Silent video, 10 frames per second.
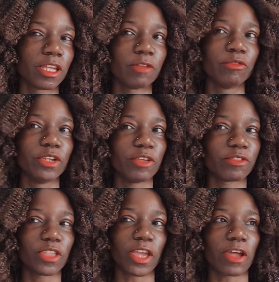Even
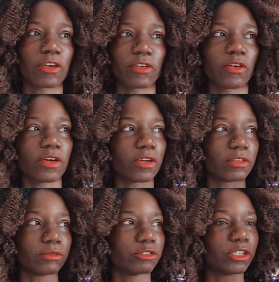if they are
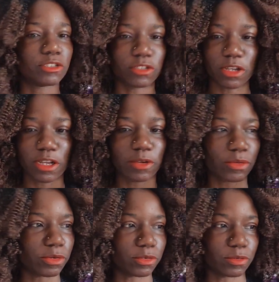your sister
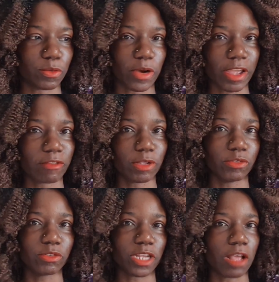or whatever, you
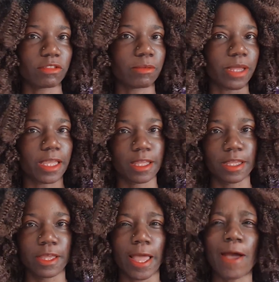don't ask them, like,
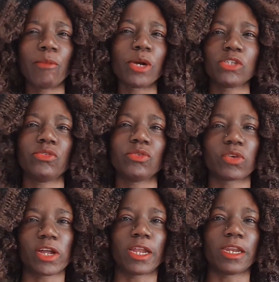how much do you
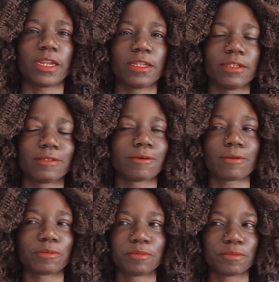earn? No.